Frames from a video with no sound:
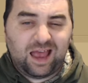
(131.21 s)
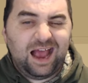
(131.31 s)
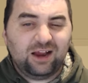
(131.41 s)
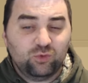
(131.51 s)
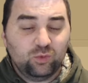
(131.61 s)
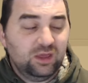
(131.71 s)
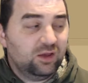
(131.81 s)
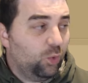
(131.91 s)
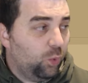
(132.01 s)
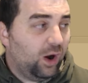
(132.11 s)
actually
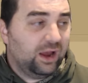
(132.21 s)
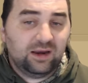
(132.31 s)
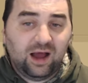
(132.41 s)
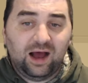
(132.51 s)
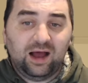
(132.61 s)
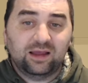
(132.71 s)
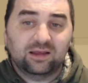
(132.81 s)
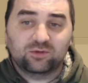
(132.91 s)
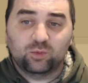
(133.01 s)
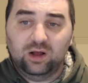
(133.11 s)
quite high
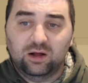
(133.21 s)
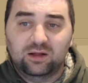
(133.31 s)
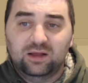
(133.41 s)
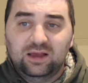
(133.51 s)
as well.